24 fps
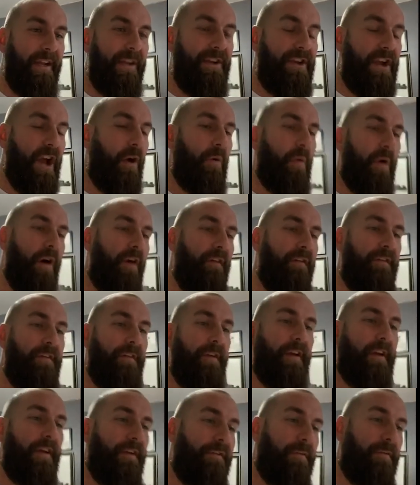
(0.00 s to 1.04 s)
know of
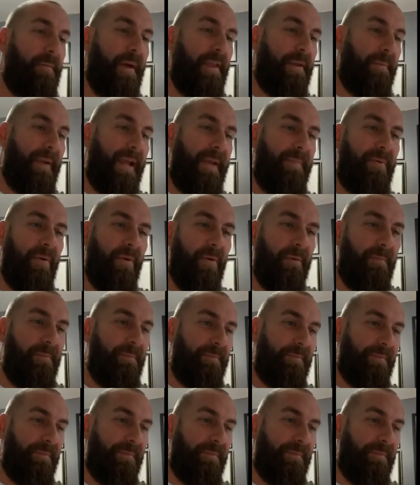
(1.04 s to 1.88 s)
from other people.